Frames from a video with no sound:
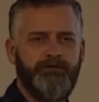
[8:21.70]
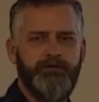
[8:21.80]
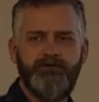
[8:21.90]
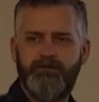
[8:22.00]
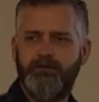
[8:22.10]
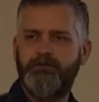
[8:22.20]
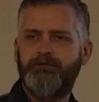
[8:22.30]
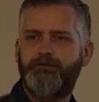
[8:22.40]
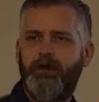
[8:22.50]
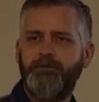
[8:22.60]
than
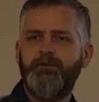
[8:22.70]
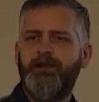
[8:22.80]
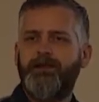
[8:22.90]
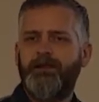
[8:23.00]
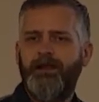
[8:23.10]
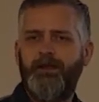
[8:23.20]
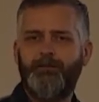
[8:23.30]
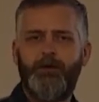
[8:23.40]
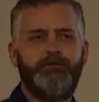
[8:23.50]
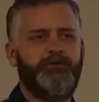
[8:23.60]
Genesis, but in
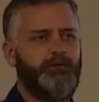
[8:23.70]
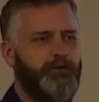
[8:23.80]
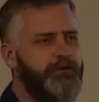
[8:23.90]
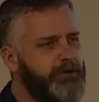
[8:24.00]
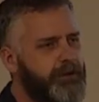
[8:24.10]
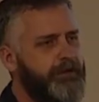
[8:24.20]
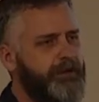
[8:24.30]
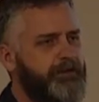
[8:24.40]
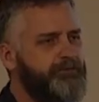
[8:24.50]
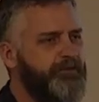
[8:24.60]
principle, that